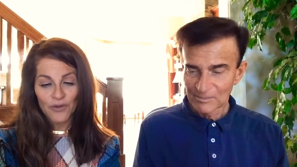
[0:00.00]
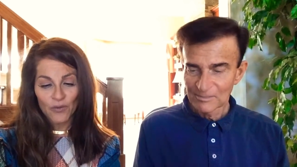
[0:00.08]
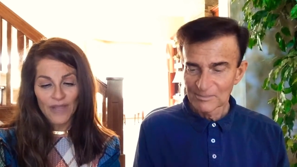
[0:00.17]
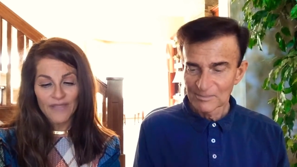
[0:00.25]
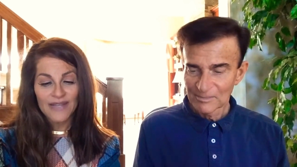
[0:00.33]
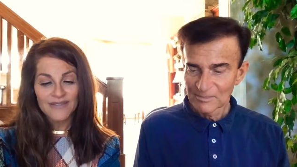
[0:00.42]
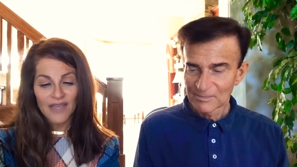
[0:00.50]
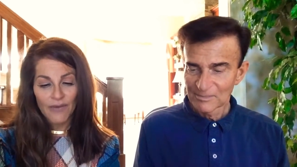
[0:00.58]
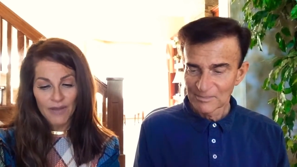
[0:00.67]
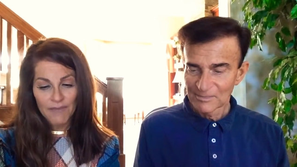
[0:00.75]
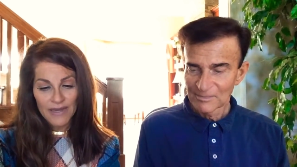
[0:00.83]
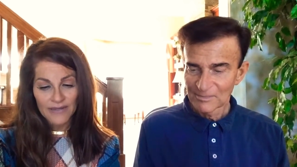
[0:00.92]
Speaker 1: and write. That's how
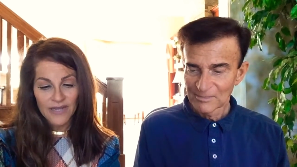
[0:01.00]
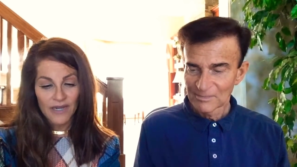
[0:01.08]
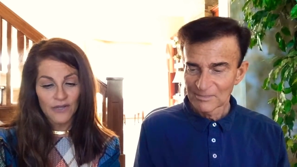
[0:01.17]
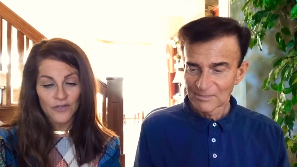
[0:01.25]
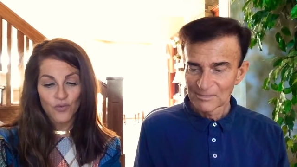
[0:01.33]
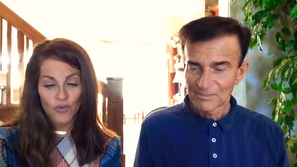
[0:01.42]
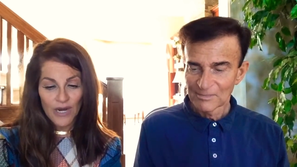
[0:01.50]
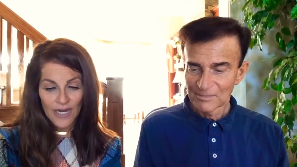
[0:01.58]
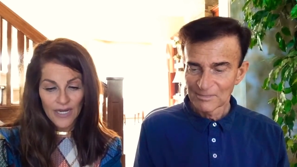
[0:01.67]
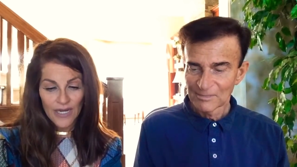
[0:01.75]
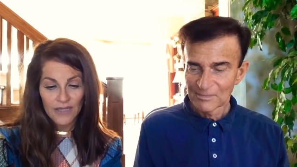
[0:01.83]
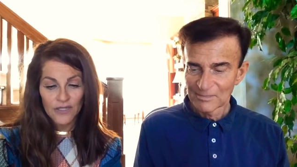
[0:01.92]
I meditated is
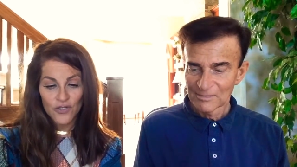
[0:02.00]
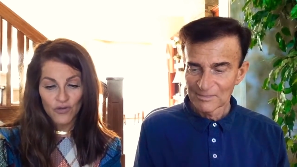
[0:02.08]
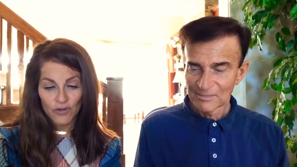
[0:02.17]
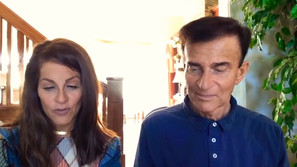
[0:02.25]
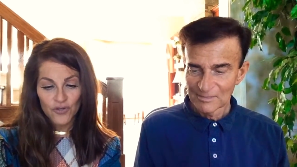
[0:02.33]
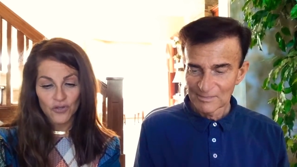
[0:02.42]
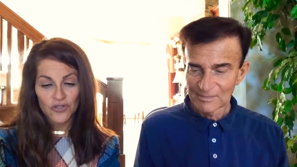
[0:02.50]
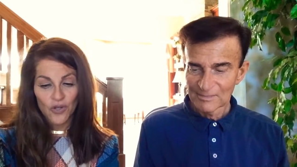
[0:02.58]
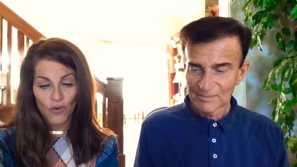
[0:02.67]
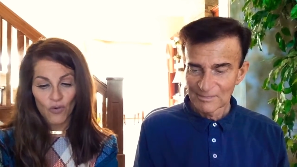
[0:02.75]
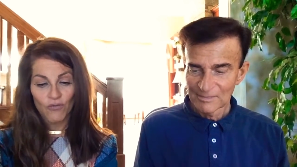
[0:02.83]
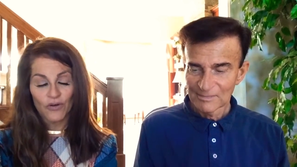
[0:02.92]
writing the scriptures
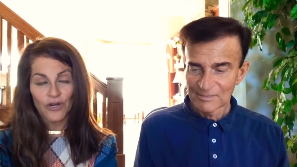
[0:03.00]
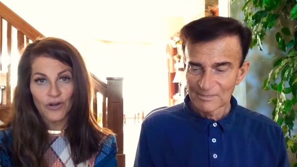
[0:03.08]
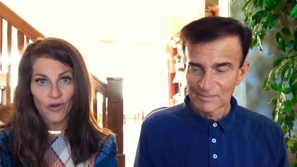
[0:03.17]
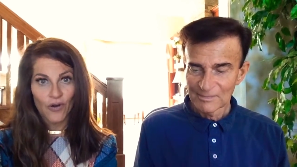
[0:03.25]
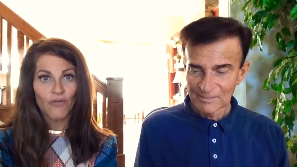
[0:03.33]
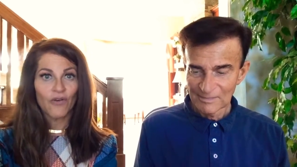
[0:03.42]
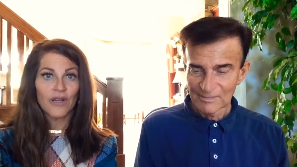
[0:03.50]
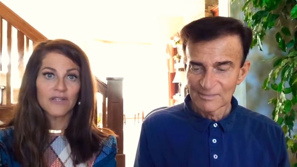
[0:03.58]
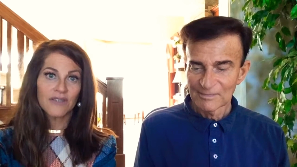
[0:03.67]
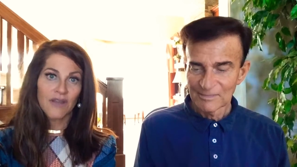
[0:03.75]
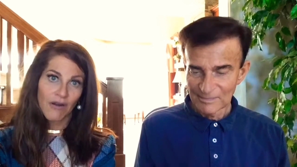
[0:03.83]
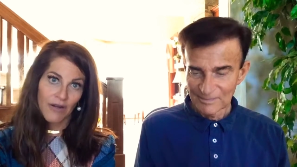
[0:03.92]
over and over and
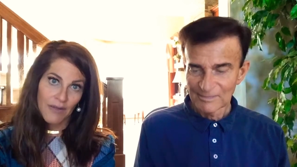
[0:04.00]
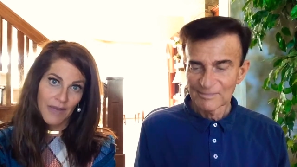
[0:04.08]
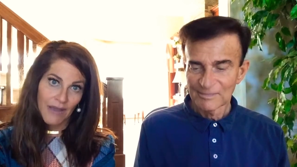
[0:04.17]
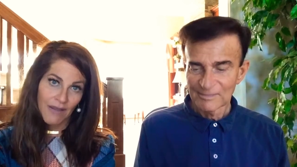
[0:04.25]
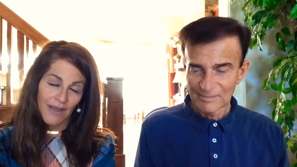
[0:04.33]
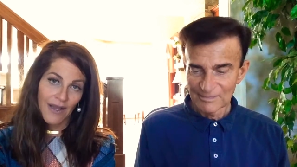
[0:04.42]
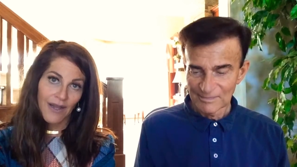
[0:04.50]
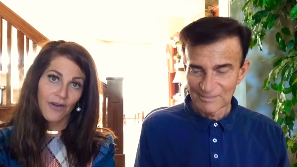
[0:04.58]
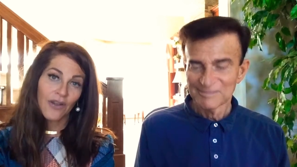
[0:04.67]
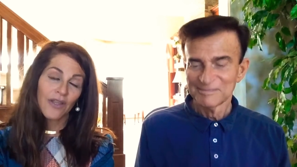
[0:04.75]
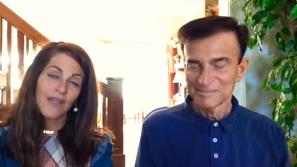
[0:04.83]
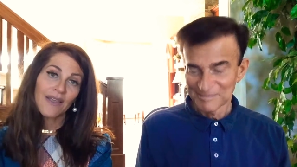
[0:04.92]
talking them out
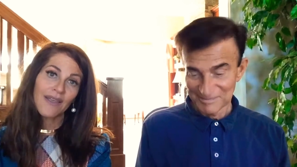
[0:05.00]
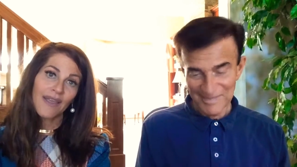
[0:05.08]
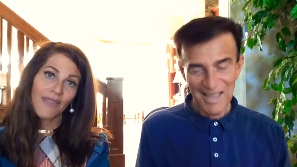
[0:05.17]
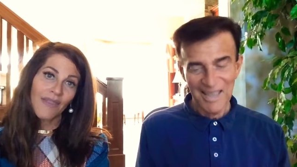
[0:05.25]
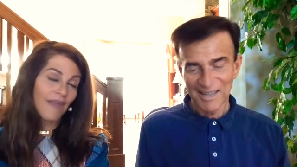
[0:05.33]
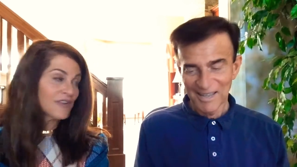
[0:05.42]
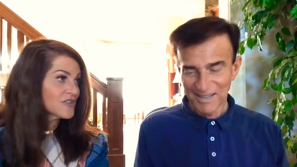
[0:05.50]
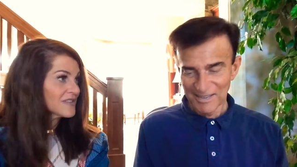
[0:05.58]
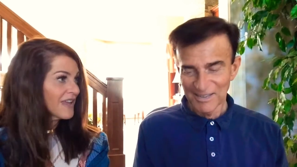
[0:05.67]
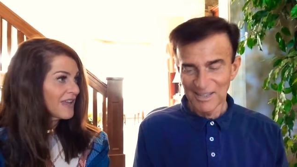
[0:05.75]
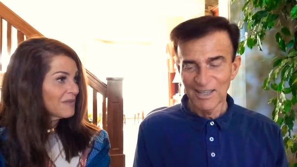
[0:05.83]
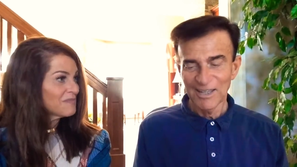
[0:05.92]
loud and then they just
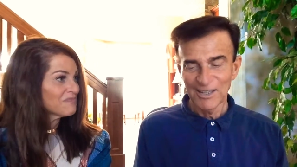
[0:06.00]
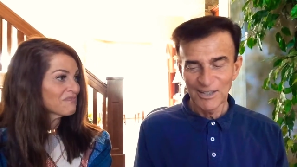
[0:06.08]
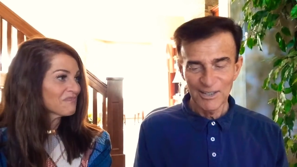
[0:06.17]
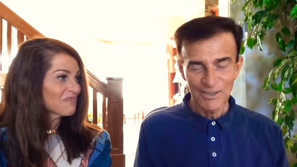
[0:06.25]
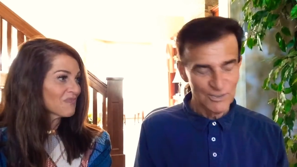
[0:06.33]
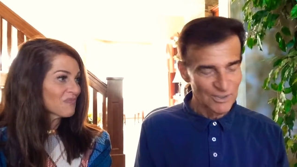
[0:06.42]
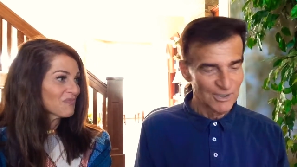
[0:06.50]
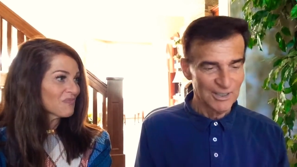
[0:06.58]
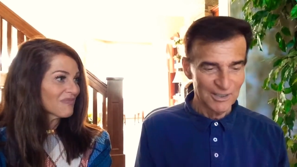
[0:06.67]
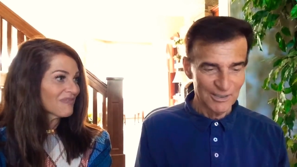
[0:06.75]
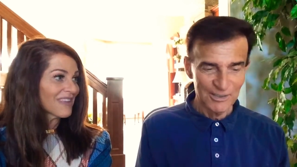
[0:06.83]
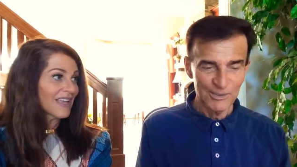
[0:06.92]
came.
Speaker 2: Yes, you
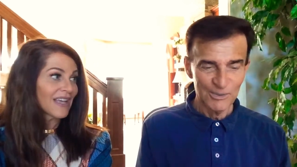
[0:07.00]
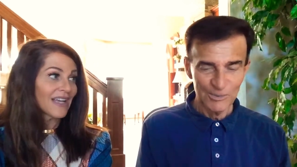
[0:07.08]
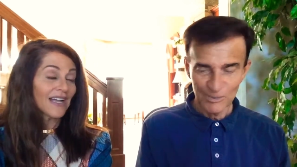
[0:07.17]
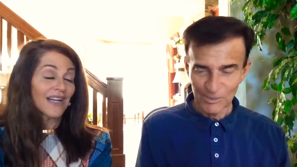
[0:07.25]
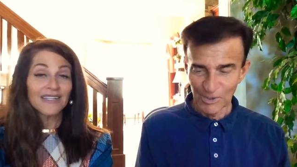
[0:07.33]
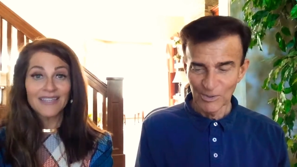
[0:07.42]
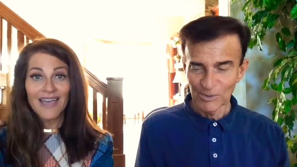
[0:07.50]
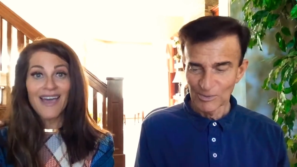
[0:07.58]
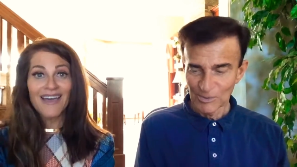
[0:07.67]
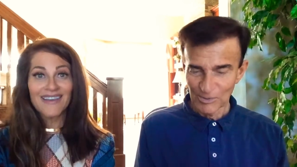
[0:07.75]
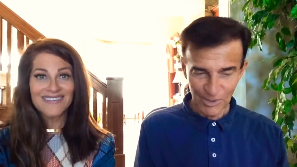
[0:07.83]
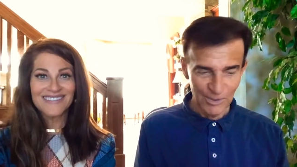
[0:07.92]
did. You wrote.
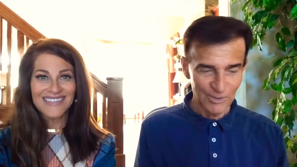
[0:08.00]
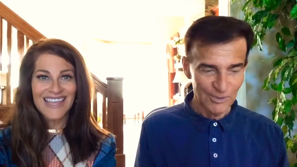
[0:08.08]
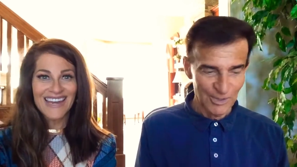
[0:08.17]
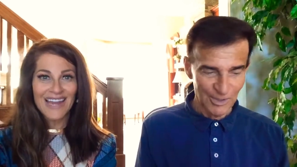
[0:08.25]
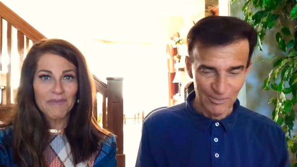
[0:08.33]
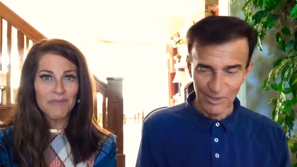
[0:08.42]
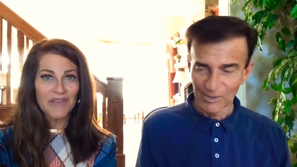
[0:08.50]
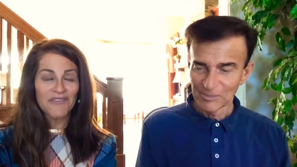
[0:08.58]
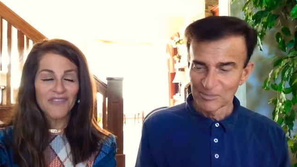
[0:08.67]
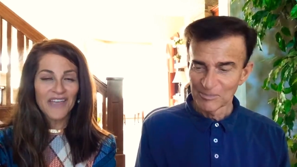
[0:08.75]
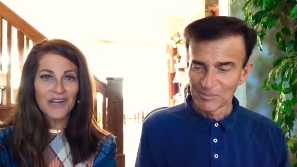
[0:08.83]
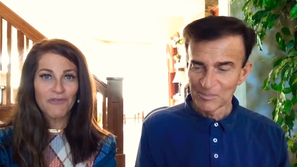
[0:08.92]
Yes, wrote, and I'm wrote. a big
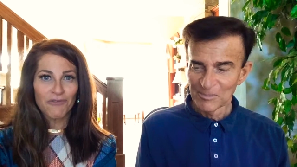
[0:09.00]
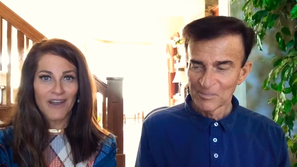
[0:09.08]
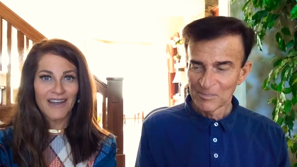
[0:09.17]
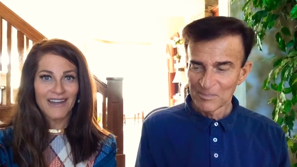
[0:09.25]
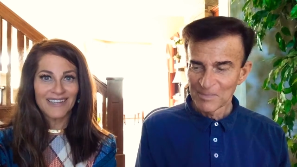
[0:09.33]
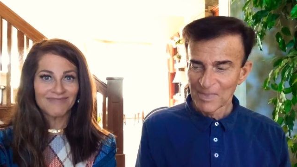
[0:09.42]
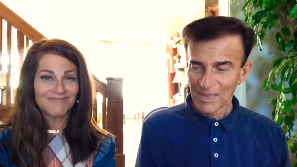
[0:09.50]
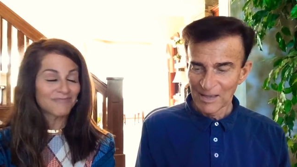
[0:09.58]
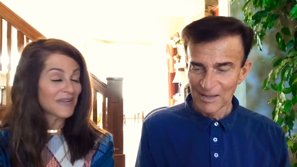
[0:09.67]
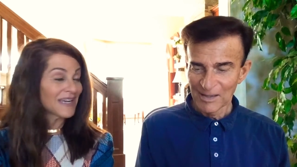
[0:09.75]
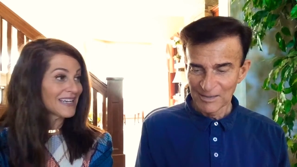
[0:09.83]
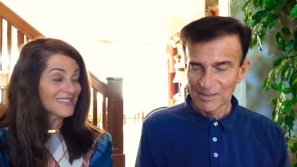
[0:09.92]
Speaker 1: fan of writing uh-huh.
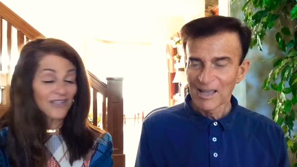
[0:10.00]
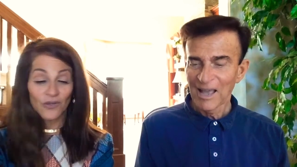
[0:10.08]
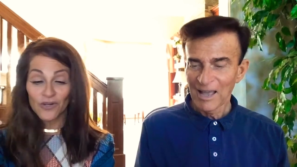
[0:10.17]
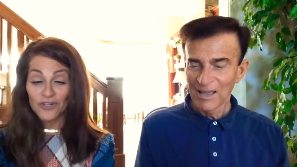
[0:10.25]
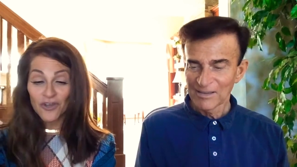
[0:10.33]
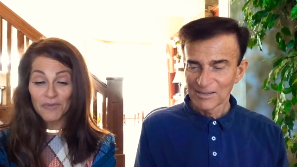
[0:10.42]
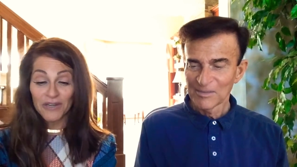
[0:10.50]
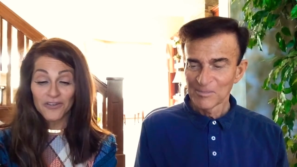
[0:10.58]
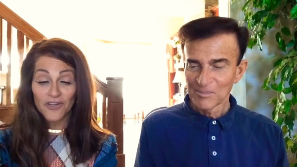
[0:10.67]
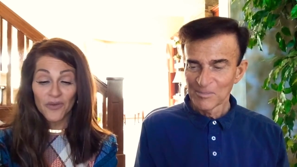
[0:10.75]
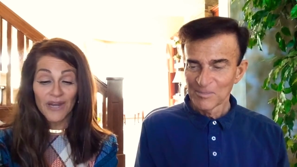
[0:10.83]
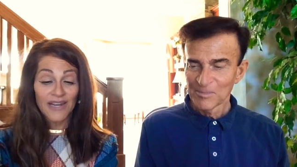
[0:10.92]
because uh, the Lord told me to
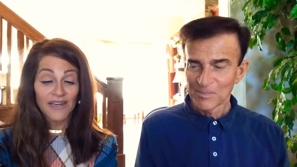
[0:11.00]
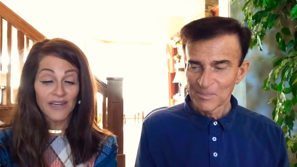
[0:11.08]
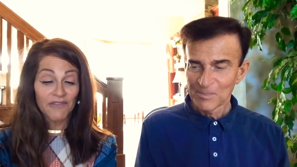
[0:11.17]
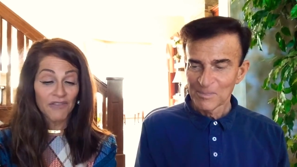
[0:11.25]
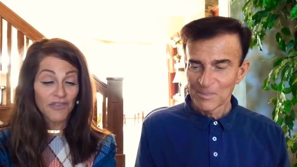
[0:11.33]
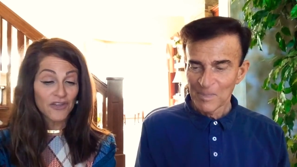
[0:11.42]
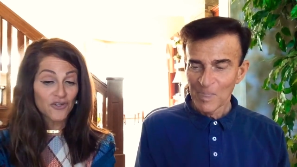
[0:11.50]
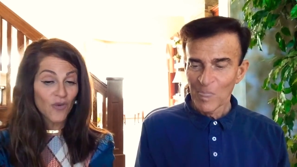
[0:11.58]
do it. I didn't even think